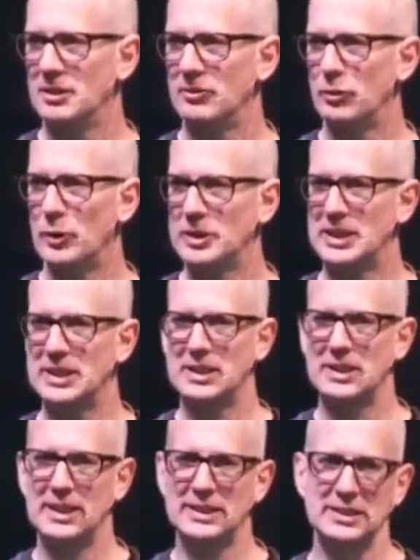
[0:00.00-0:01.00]
If you want to take it to
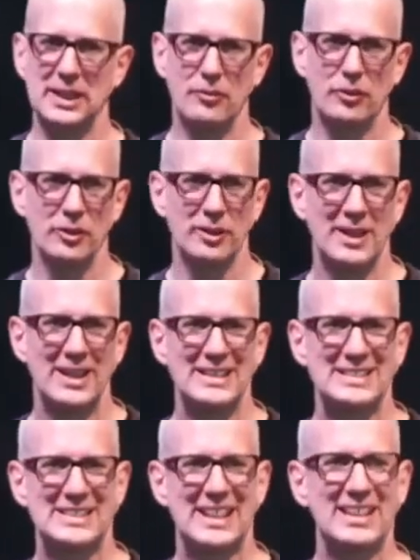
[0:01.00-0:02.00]
the next level,
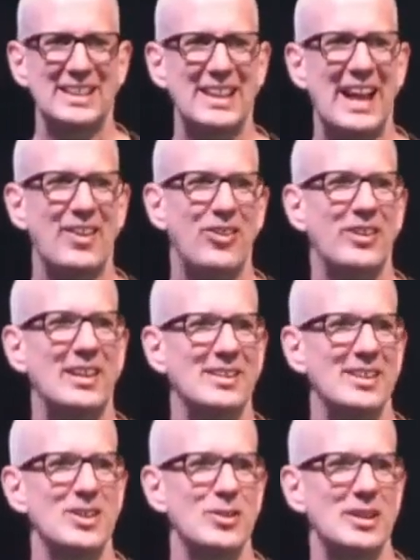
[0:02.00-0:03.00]
send that thing
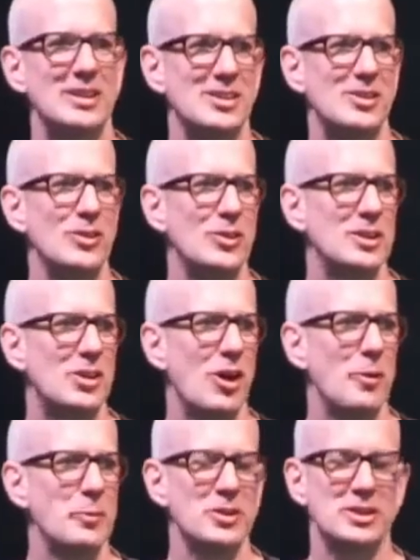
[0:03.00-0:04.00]
that you need to do to
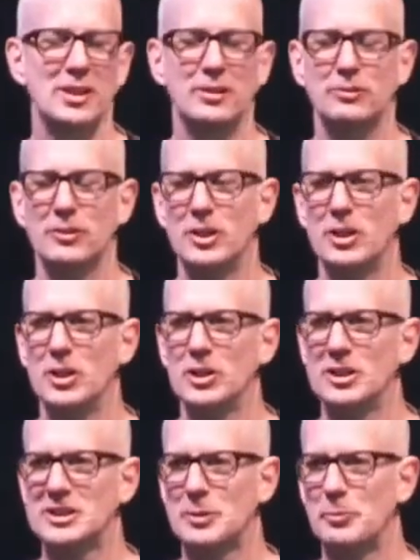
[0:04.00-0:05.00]
calm yourself
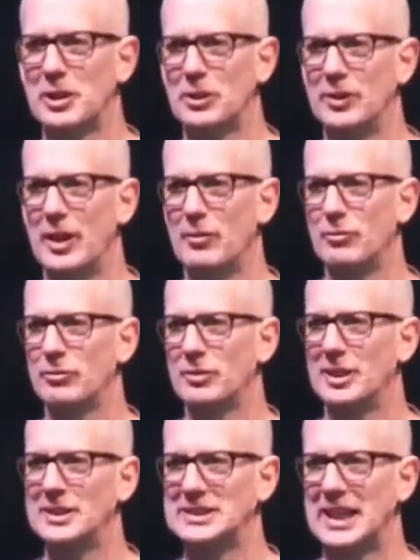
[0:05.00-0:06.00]
to somebody you love
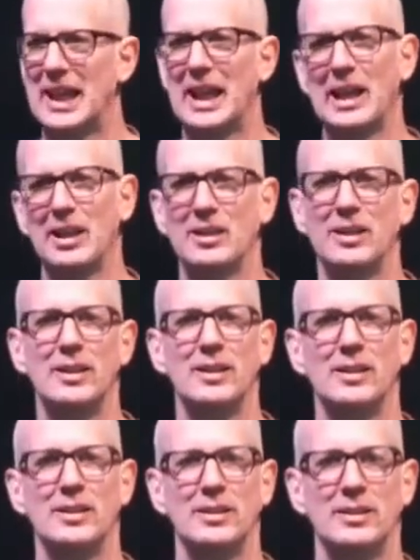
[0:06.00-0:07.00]
and say, hey,
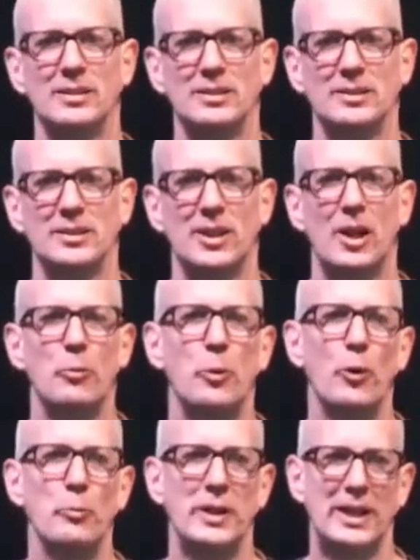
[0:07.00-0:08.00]
help
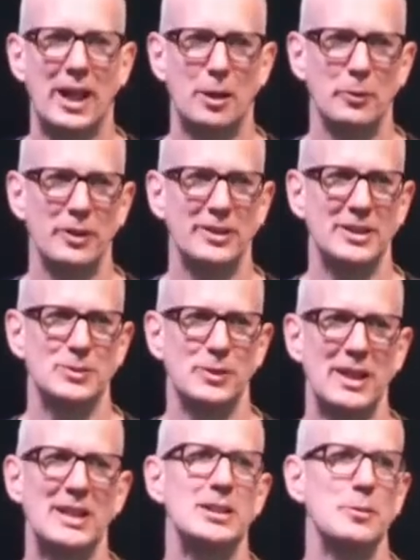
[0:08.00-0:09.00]
hold me accountable on this one.
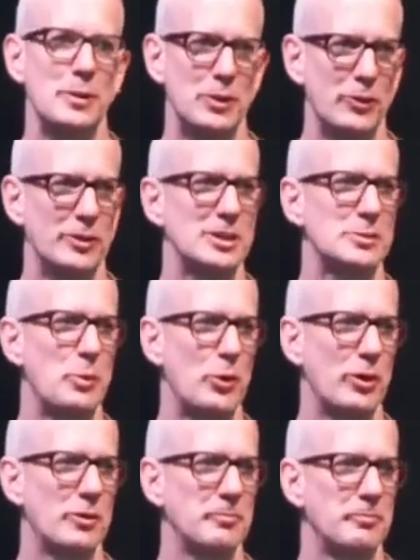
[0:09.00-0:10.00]
I need to be doing this
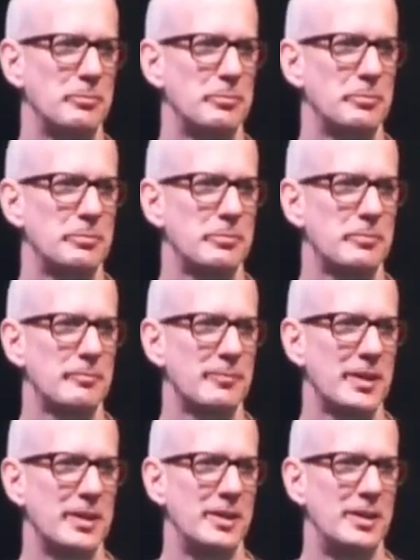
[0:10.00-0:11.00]
more.
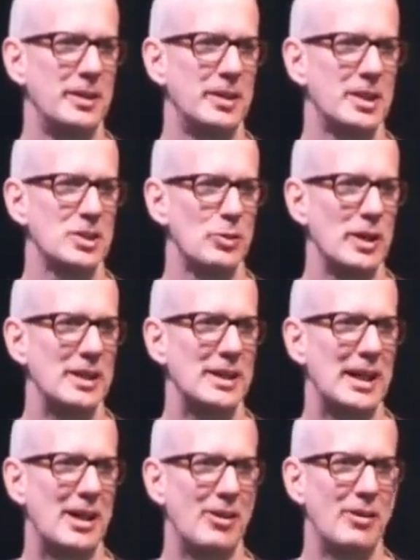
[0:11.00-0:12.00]
Because right
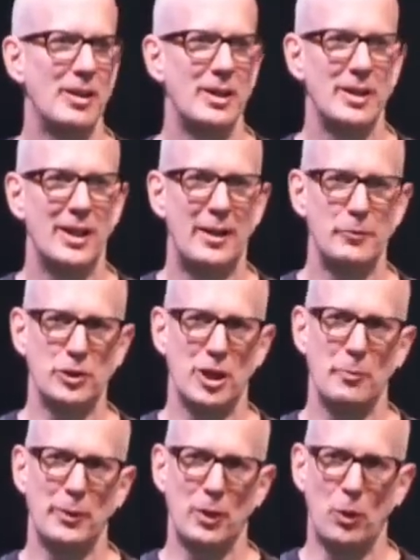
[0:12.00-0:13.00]
now, I'm
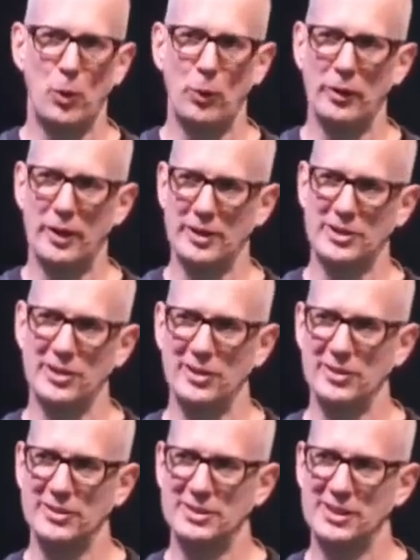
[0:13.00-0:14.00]
dropping a whole lot of
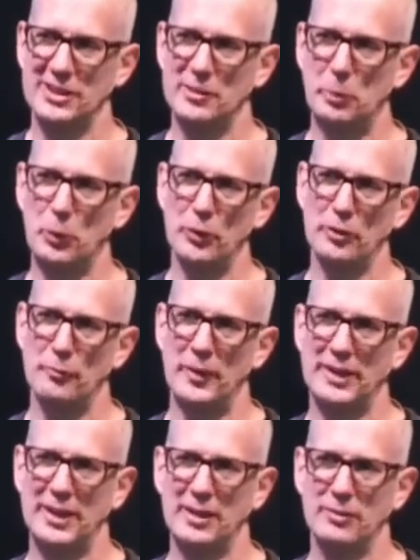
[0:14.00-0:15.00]
turds in the pool of my
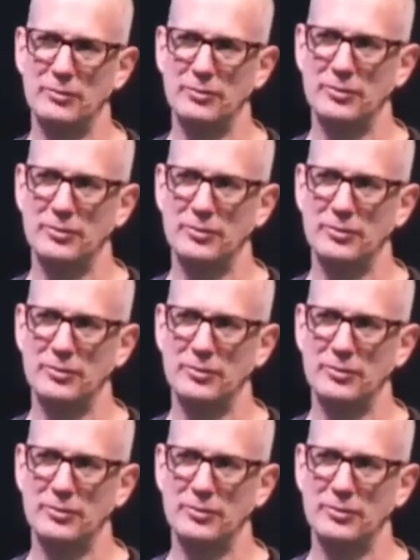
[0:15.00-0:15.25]
life.